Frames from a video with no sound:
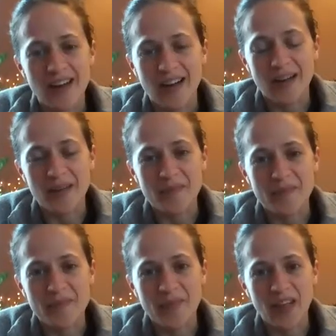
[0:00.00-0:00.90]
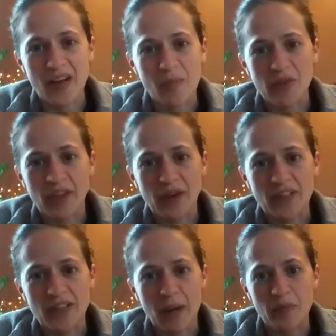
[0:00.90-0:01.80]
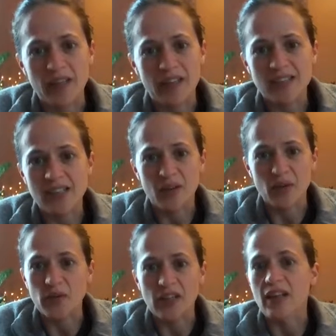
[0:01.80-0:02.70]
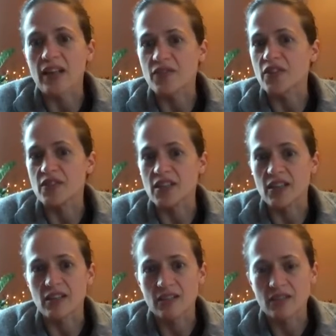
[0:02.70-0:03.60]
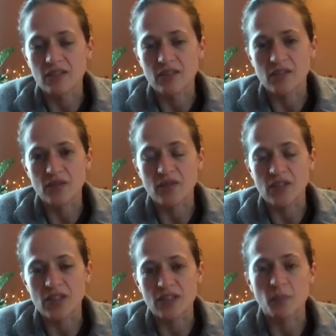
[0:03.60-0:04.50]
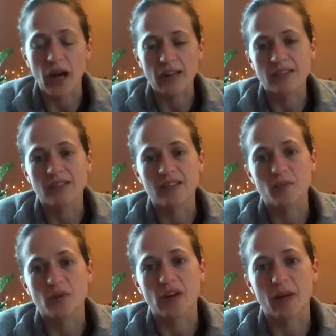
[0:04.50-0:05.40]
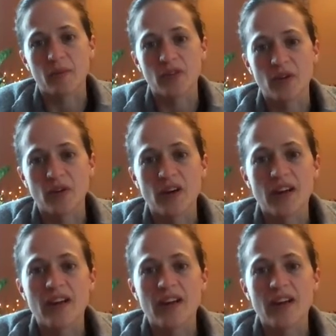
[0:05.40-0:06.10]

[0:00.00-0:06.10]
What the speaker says: applicants and only like 50 spots in the program. So